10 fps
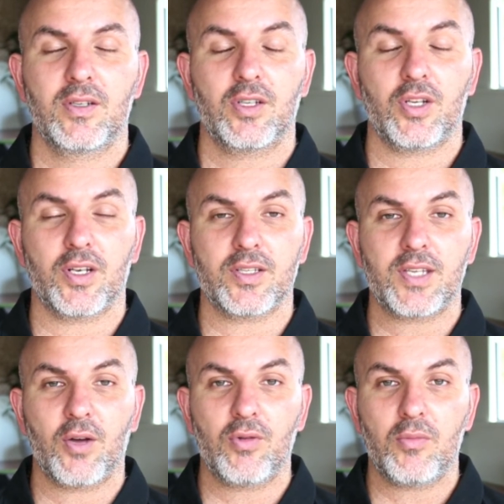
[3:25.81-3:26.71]
You're going to
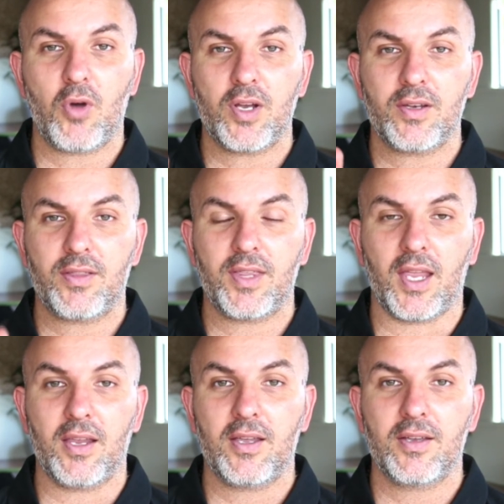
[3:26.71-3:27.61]
tell the mind to
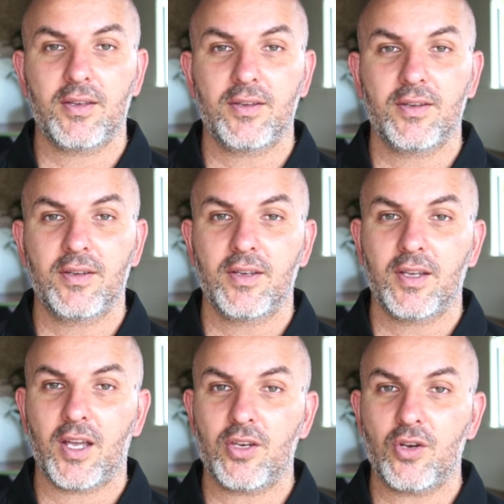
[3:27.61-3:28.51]
think,
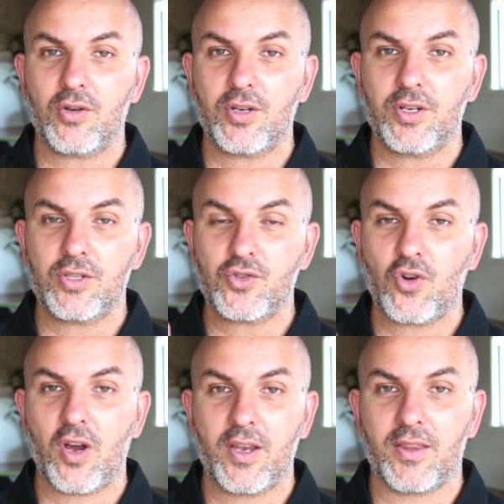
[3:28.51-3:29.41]
and you're not going to
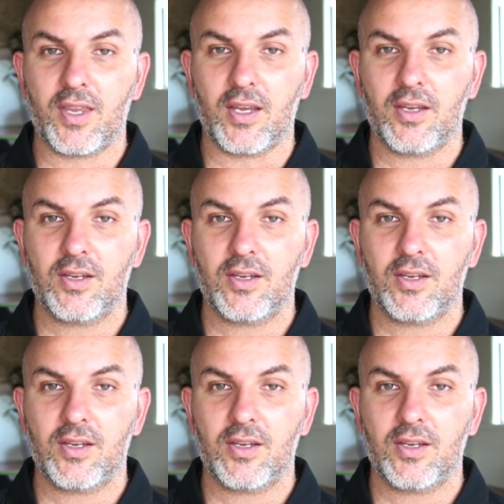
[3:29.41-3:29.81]
try and think.